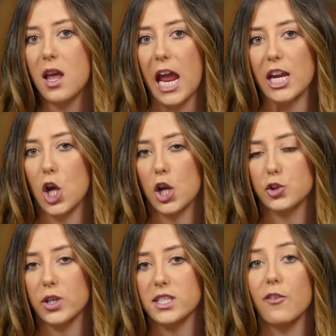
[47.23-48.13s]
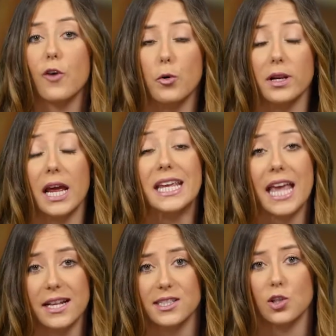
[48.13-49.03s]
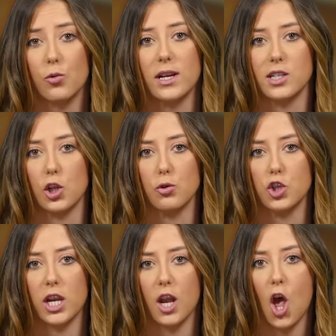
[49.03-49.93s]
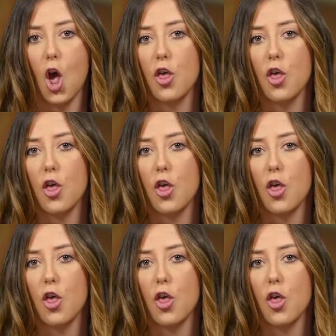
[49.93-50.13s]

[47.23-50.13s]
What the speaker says: 8 countries voted against the resolution,